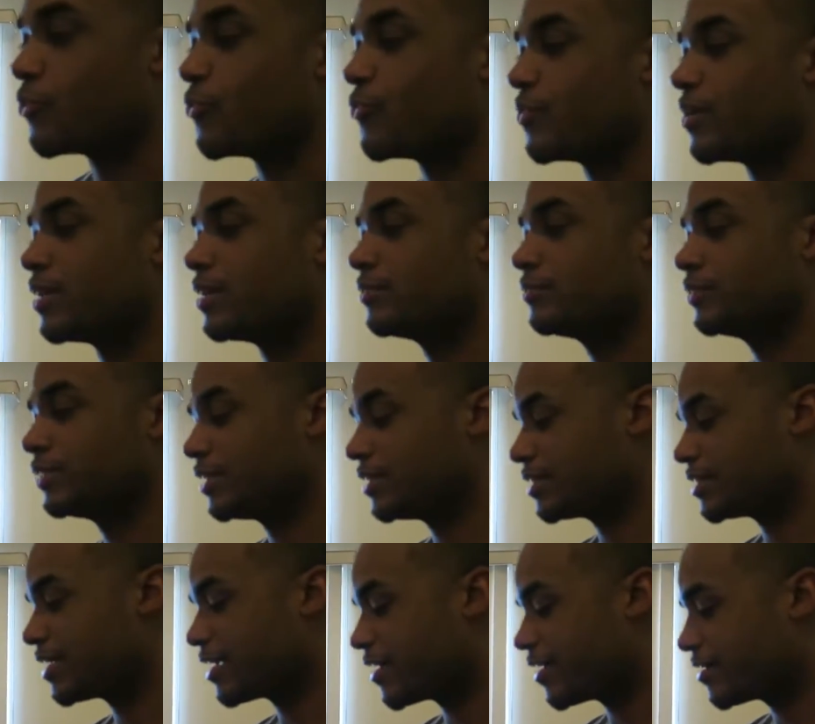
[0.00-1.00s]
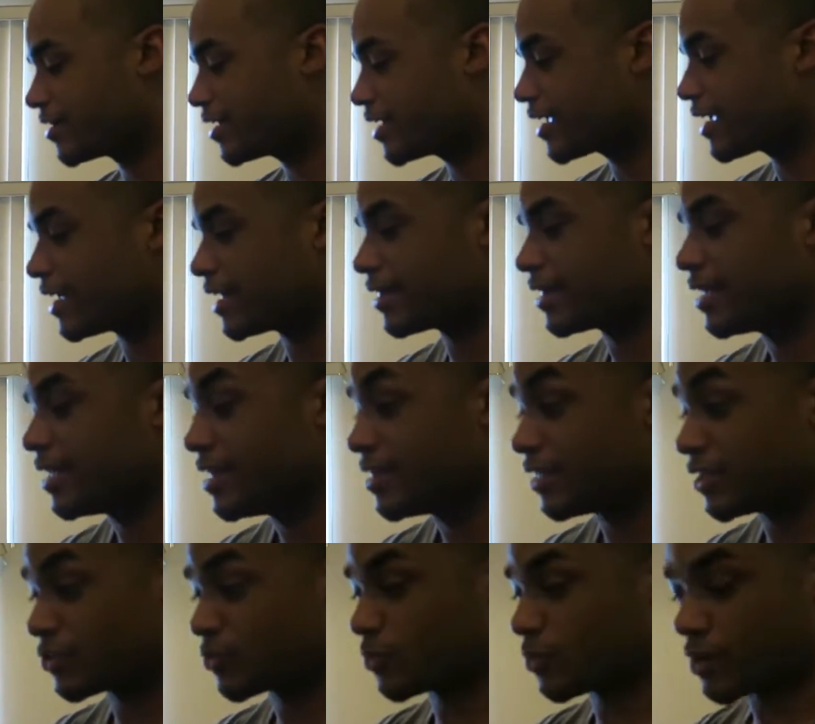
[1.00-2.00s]
movie. She's there, and then I got
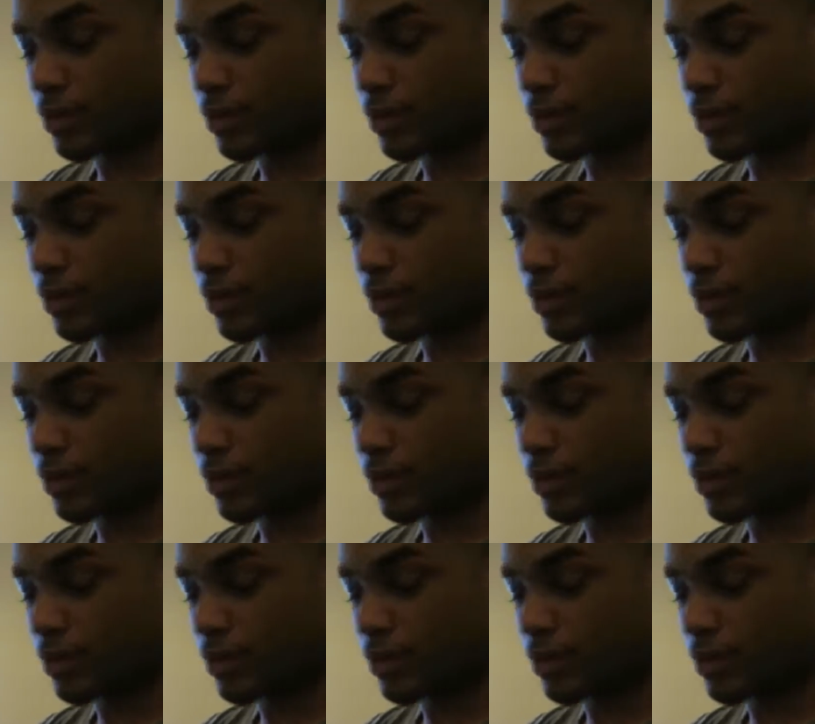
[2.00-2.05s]
this